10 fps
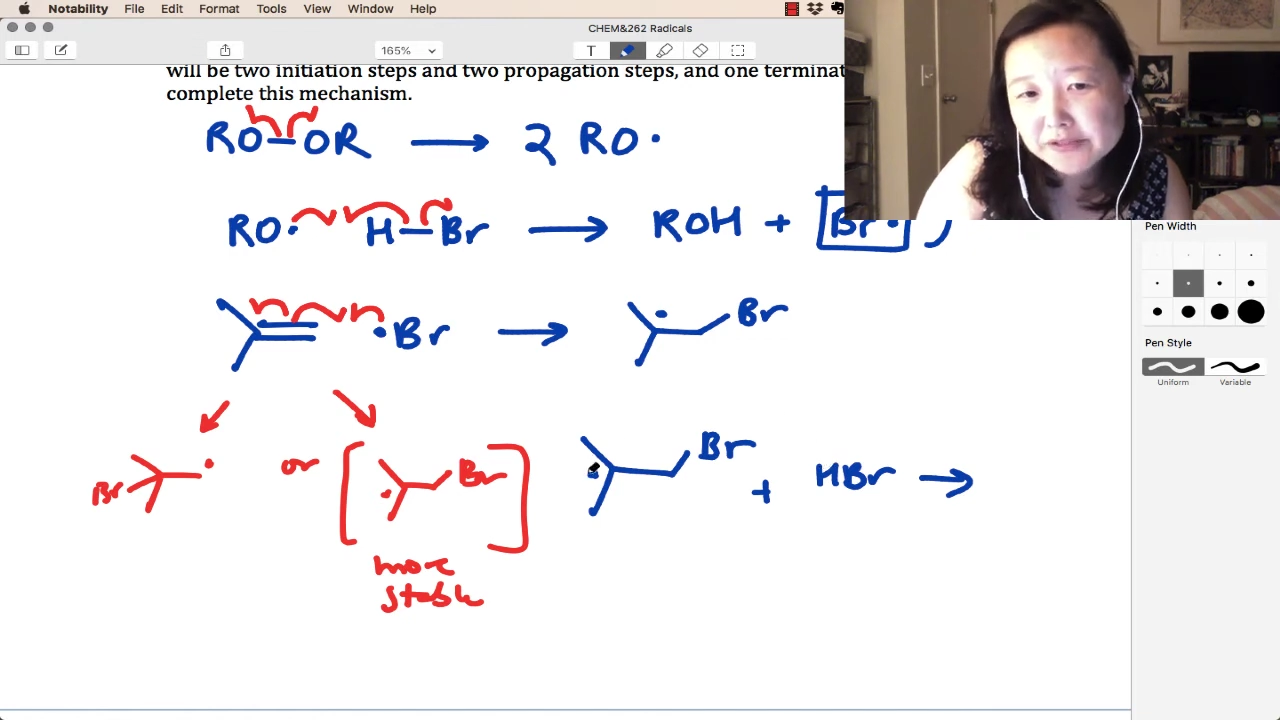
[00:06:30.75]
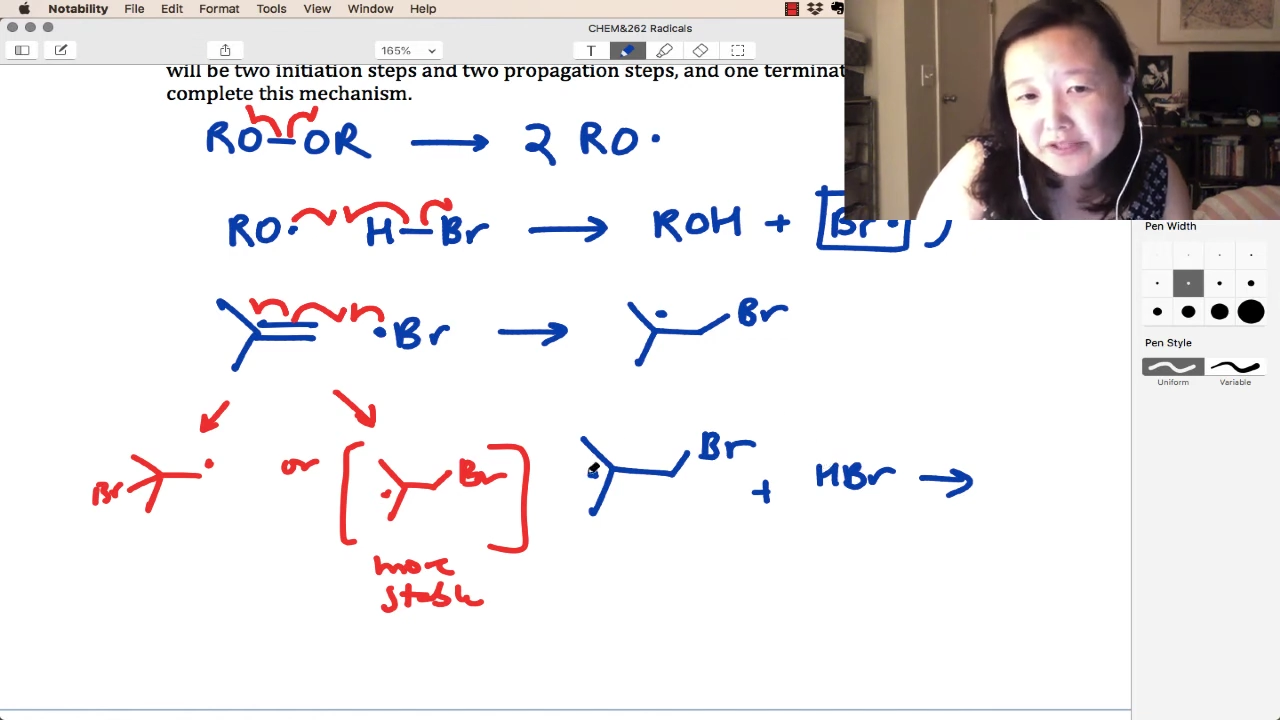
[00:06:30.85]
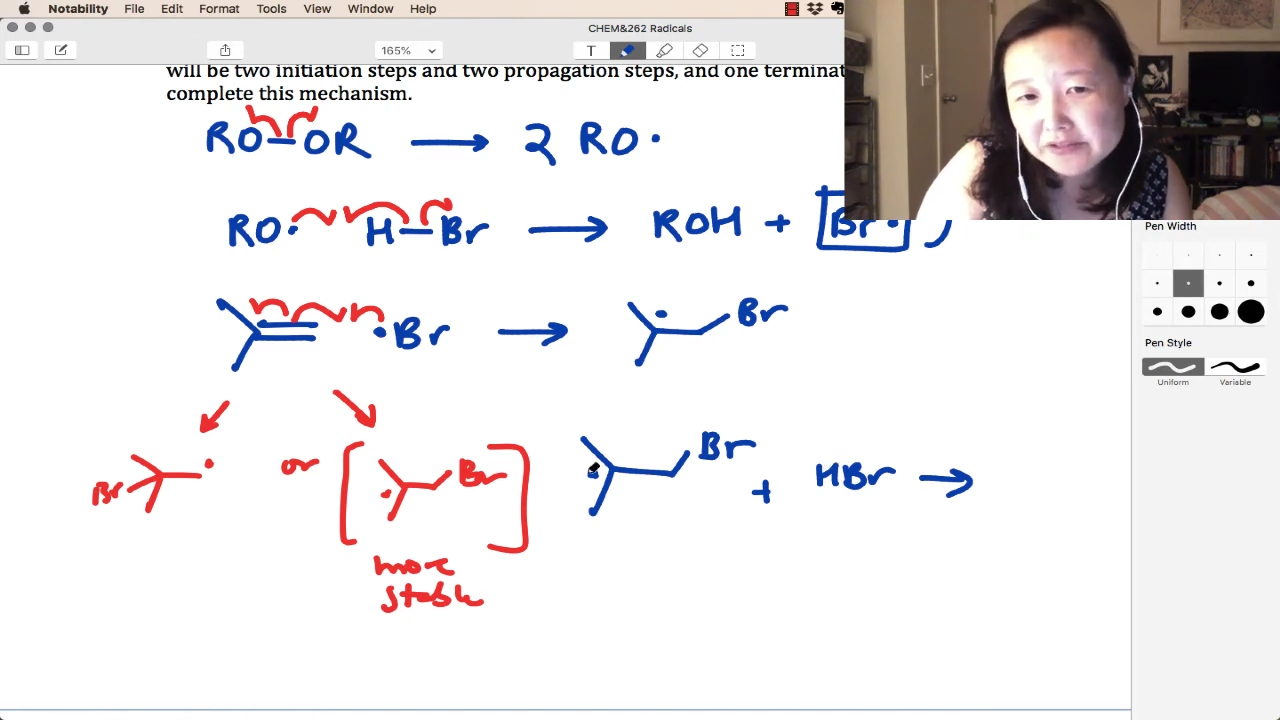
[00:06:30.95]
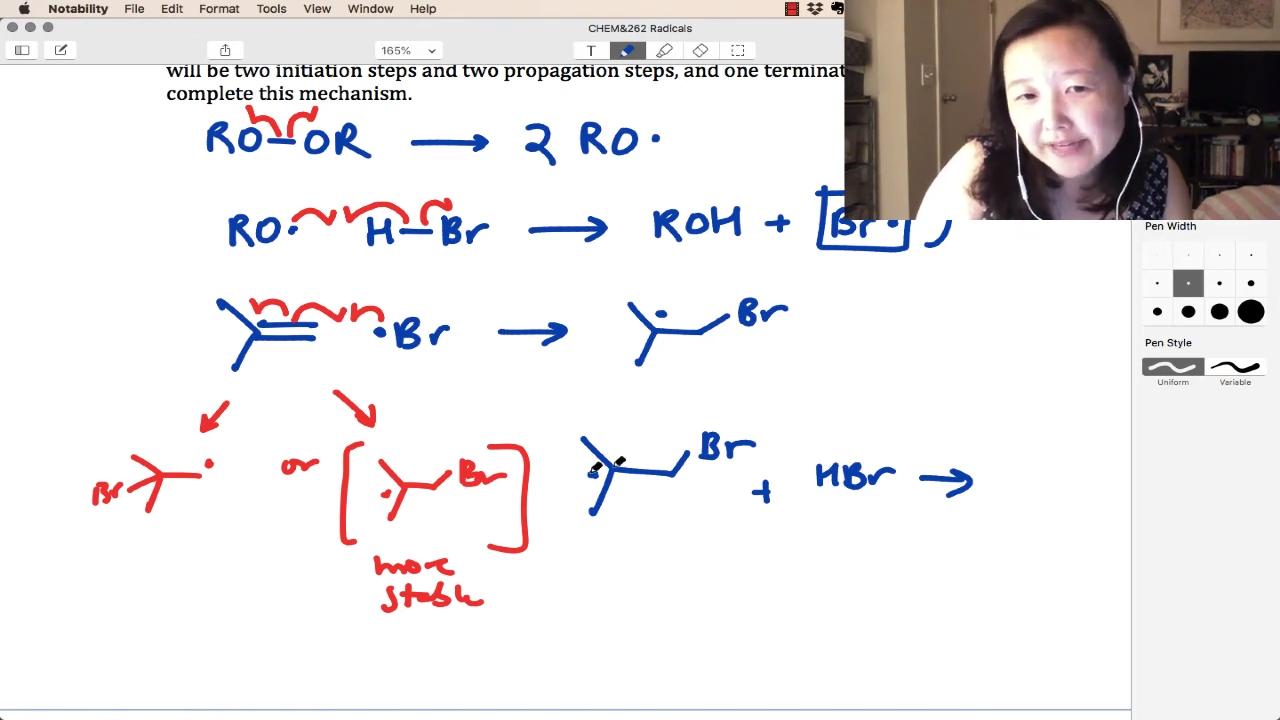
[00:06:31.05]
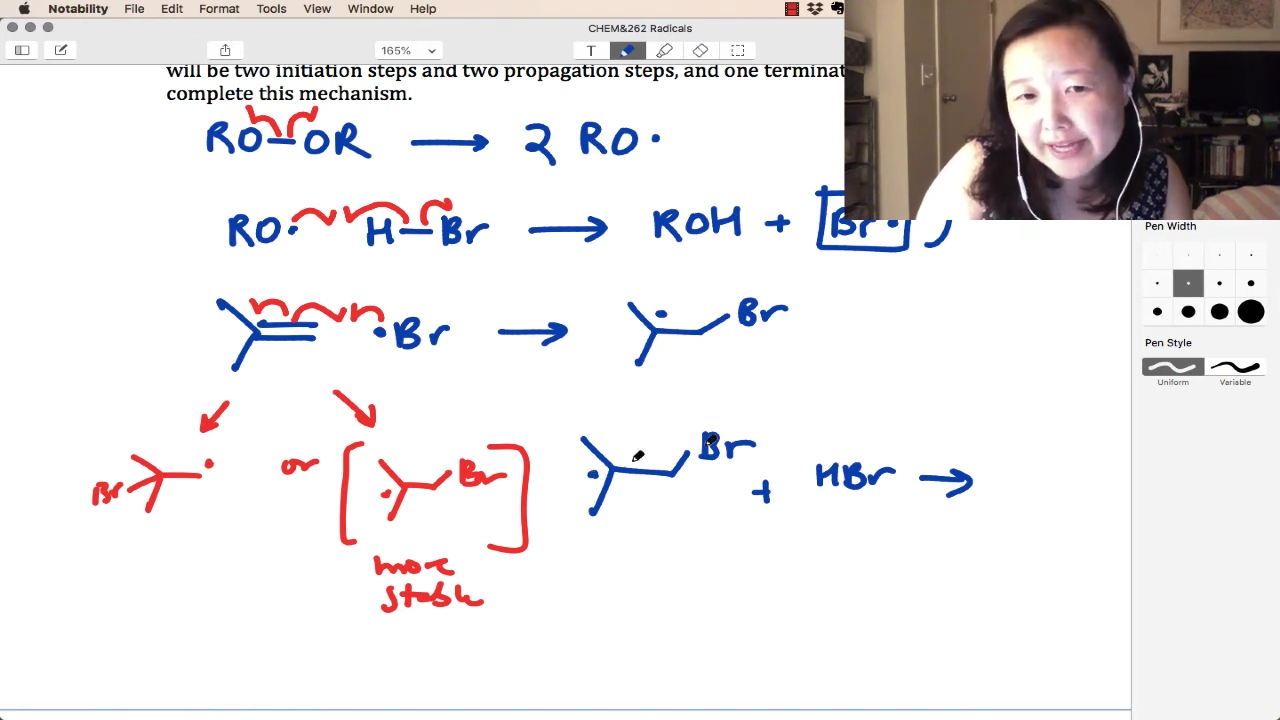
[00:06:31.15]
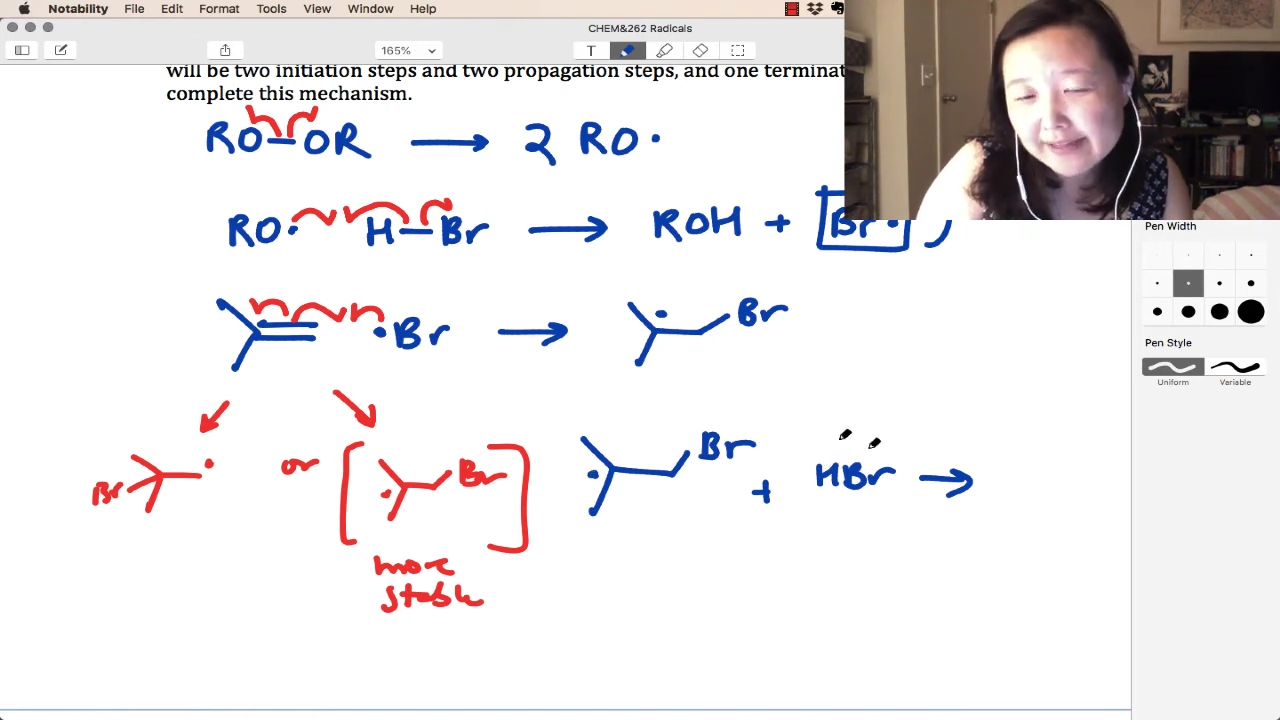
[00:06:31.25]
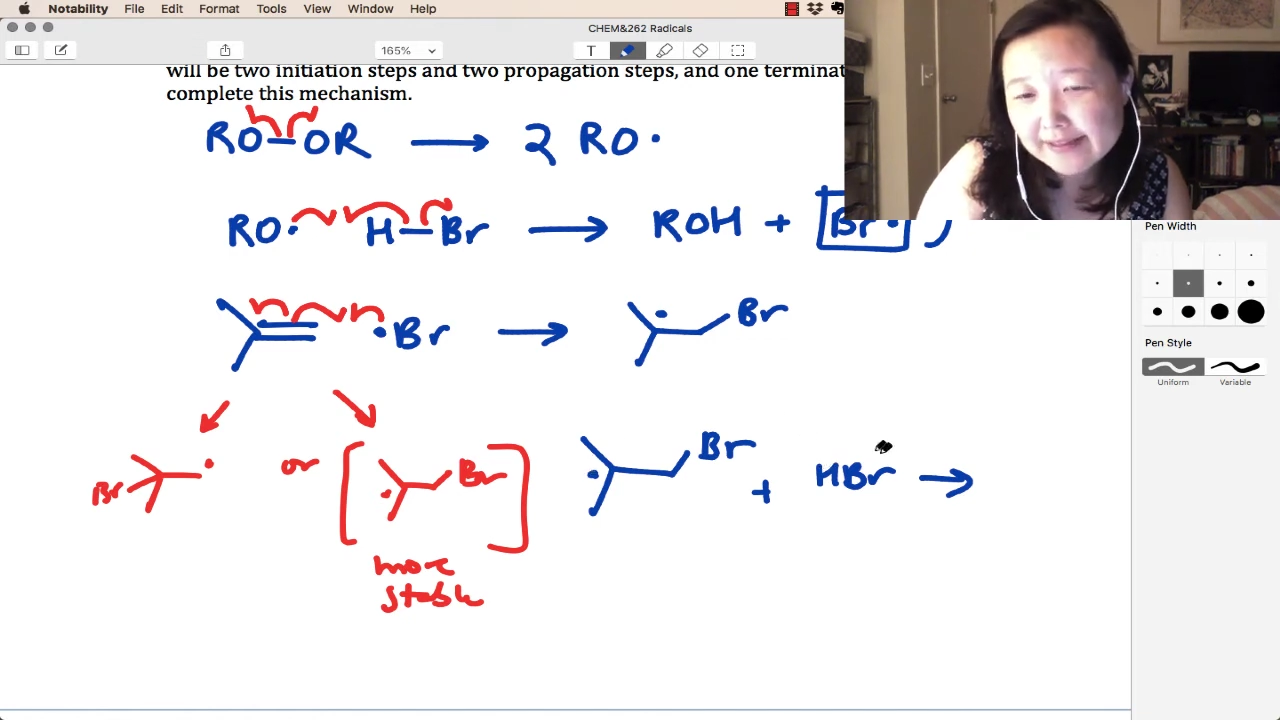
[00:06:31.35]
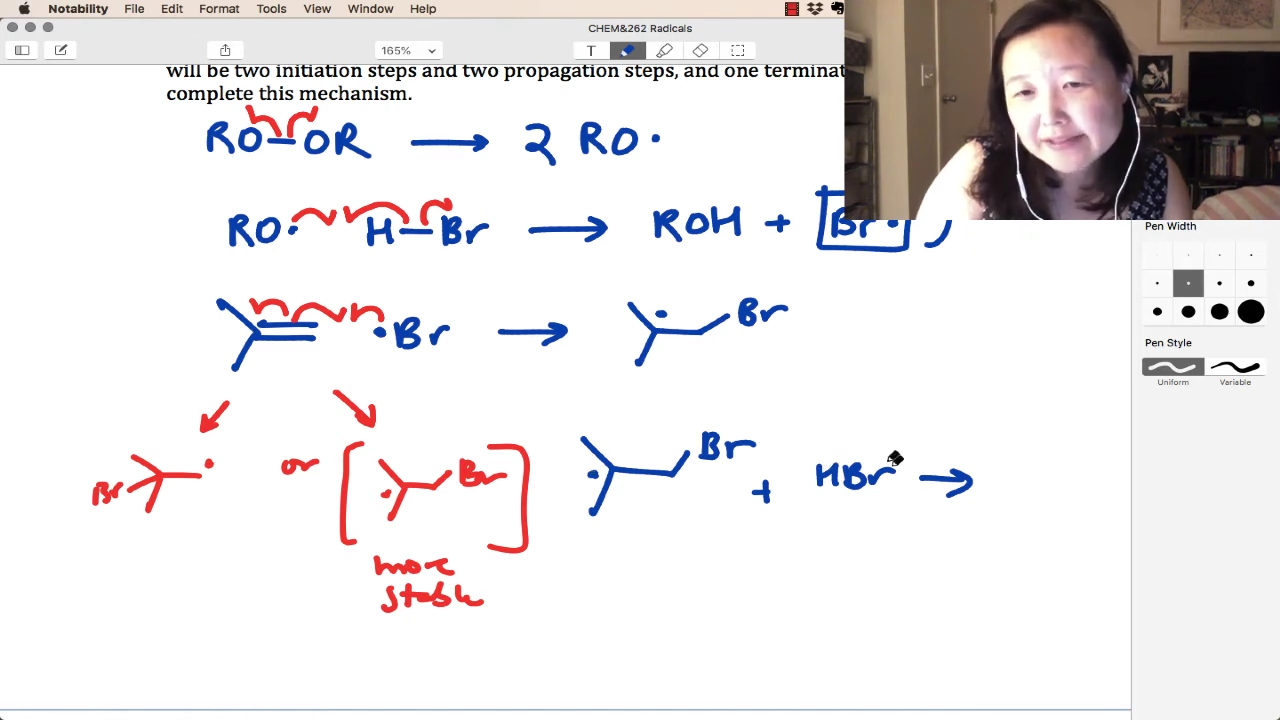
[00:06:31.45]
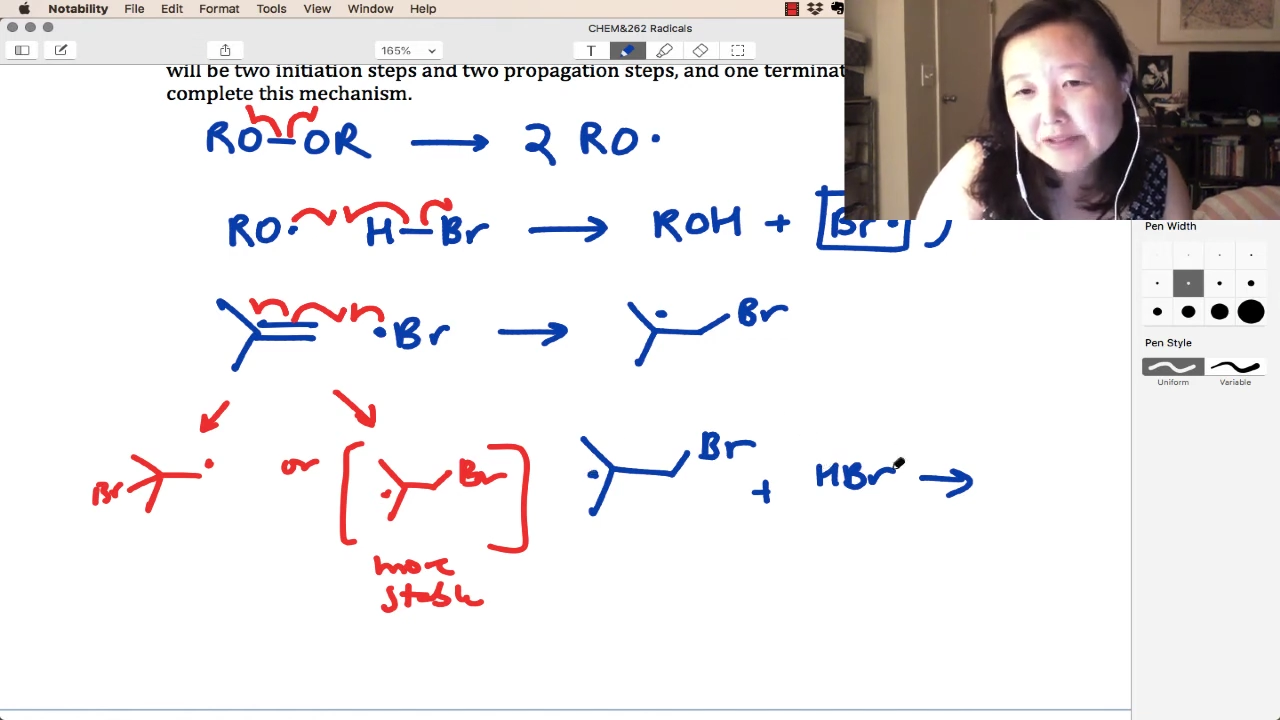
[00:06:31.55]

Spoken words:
to react there,